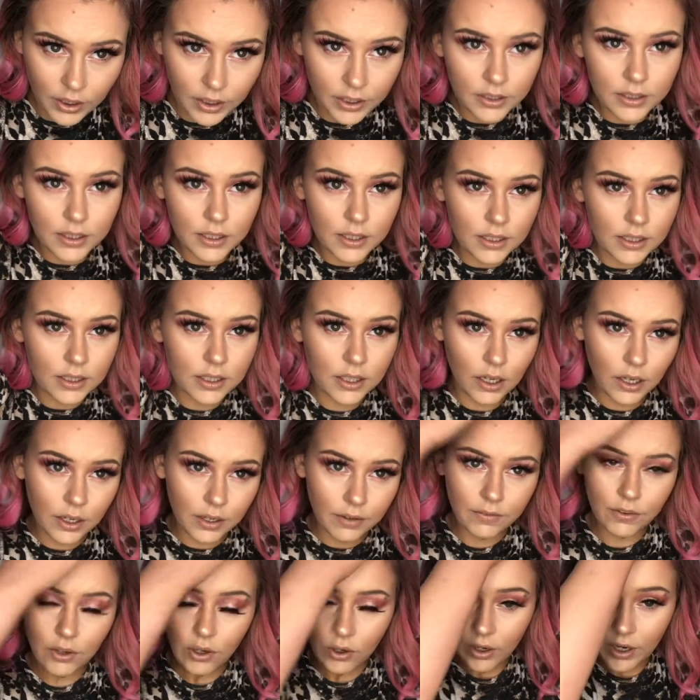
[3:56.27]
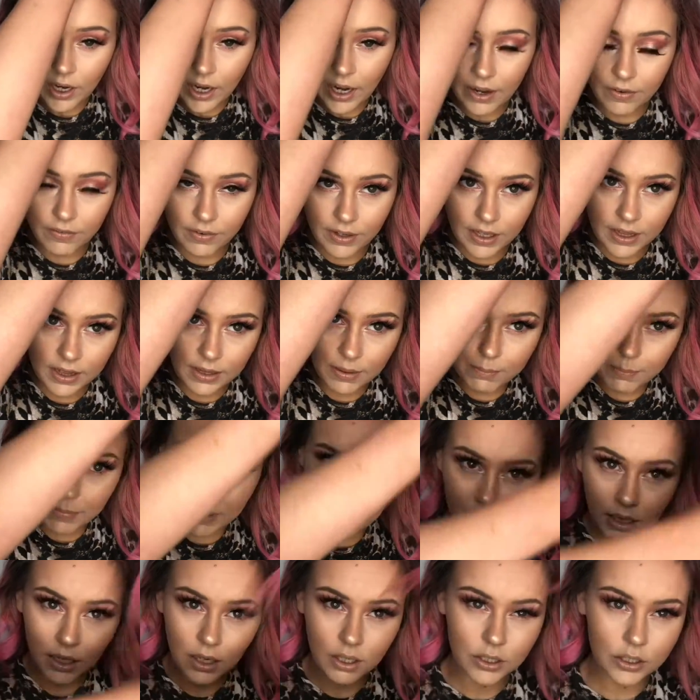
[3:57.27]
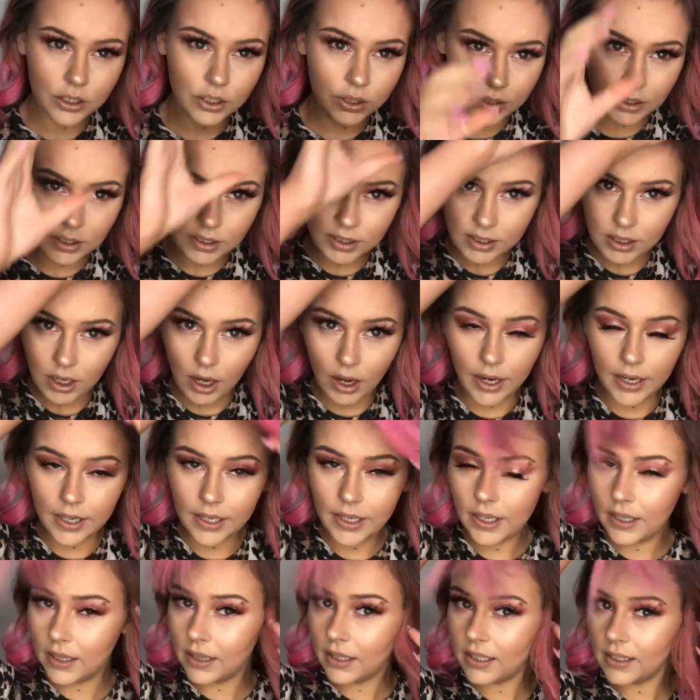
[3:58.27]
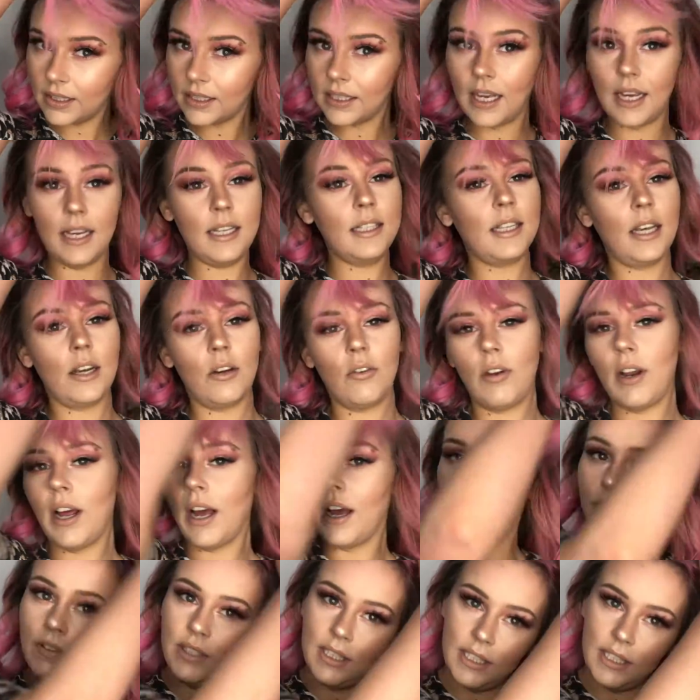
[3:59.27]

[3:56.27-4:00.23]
need to decide if you're going to have it in the middle or to the side. In this case, I'm going to have